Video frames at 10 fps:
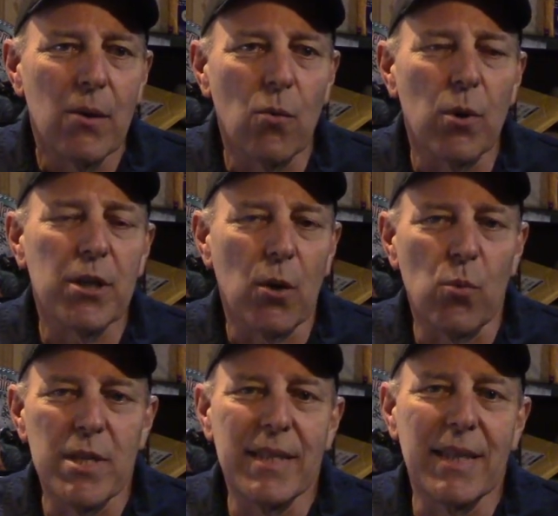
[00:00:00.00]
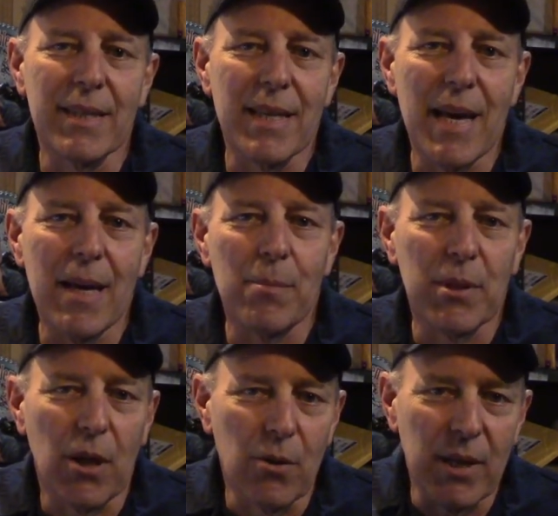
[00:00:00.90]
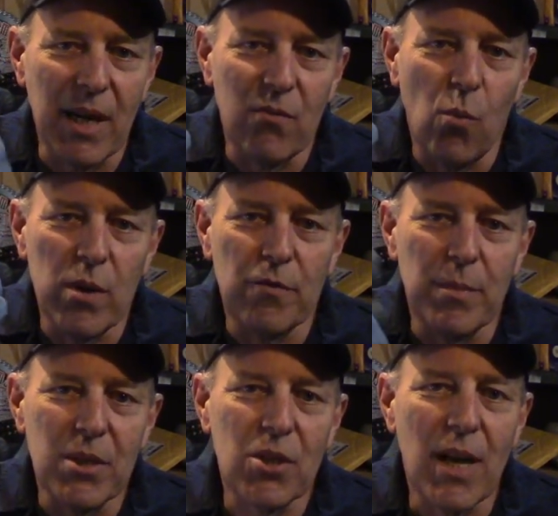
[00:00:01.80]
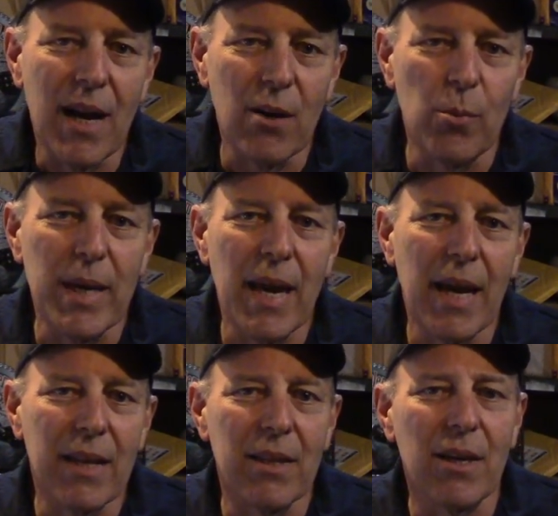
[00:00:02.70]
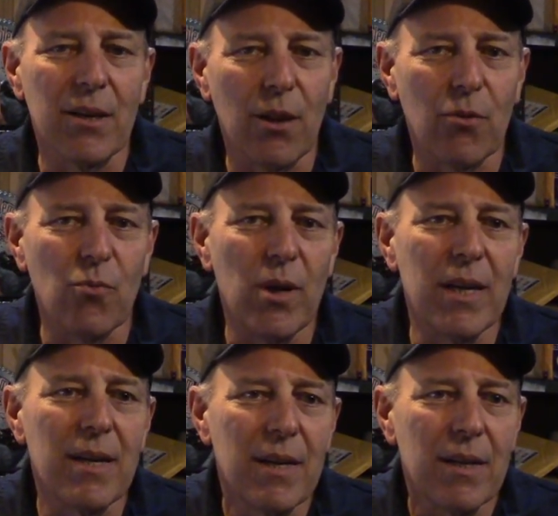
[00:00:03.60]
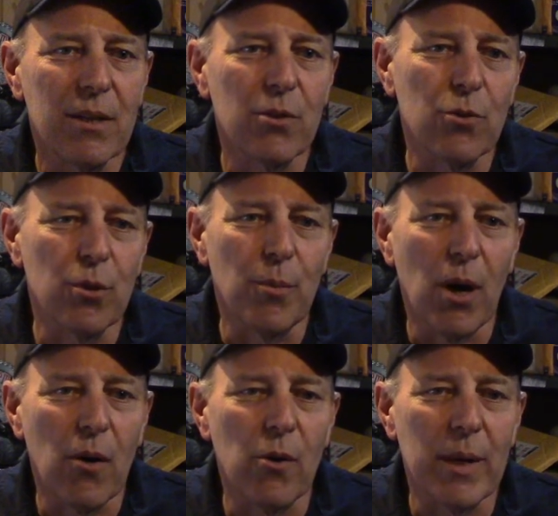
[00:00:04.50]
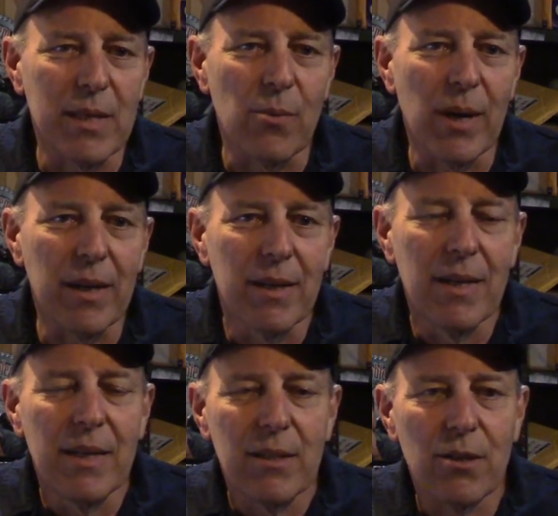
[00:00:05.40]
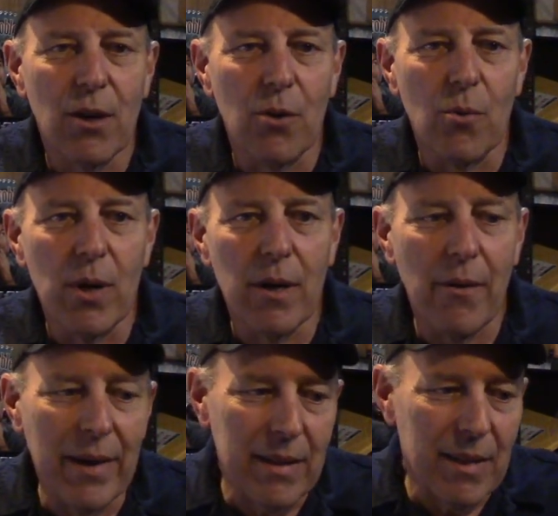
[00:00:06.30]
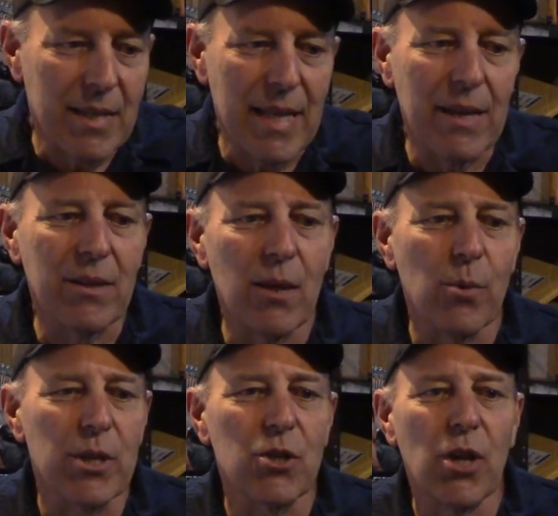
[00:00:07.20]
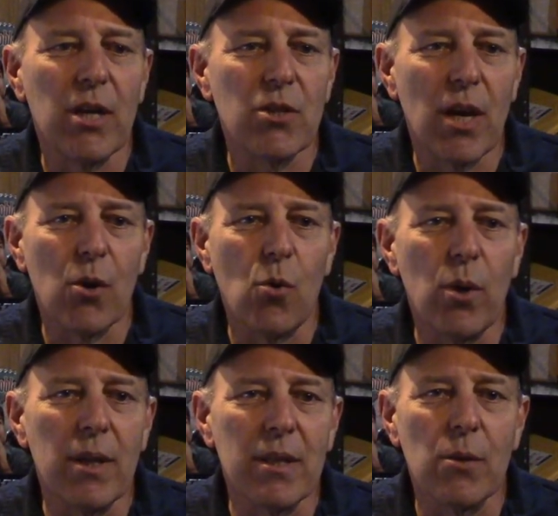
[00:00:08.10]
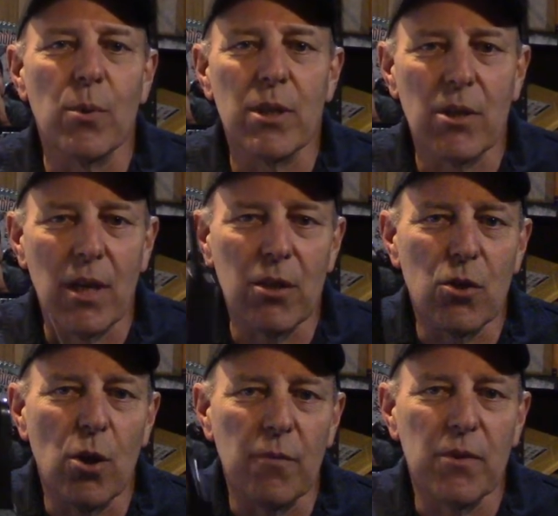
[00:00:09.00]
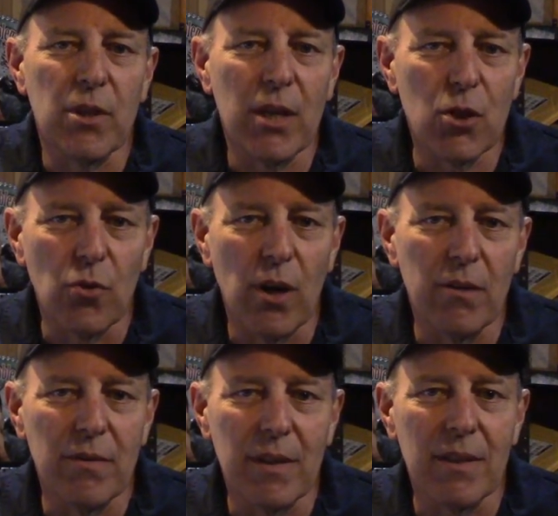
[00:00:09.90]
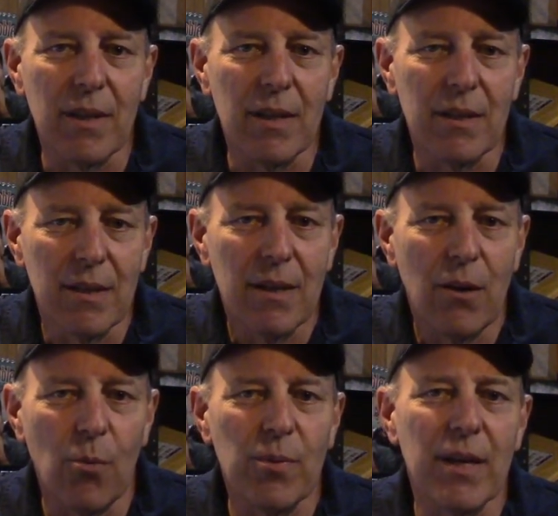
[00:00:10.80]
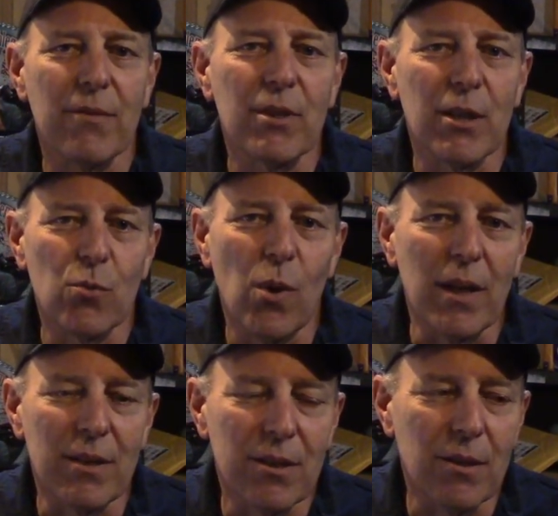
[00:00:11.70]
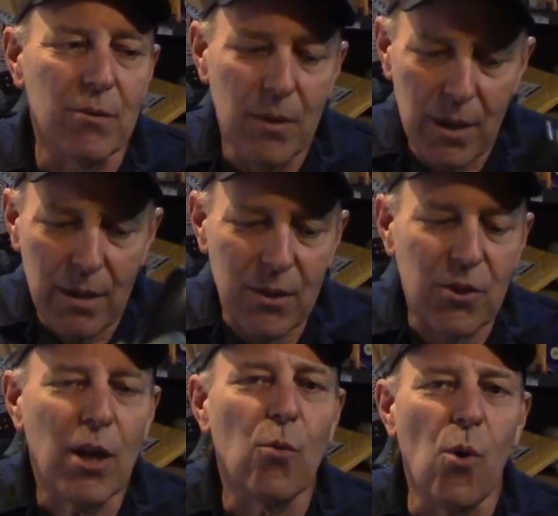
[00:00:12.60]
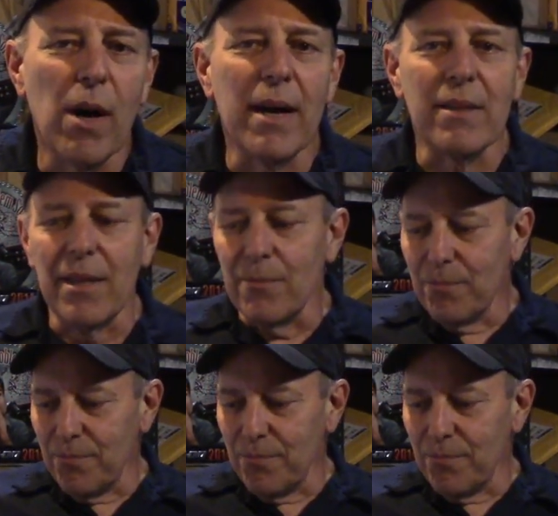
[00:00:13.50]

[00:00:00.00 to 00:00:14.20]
which I would have did today, but they only have 1 of them in stock, and we can't get the other 3 until tomorrow anyway. So, all right, let's get out there. We're going to change that coil, and then we're going to take this car for a test drive, and hopefully everything is well. So let's take a walk out there.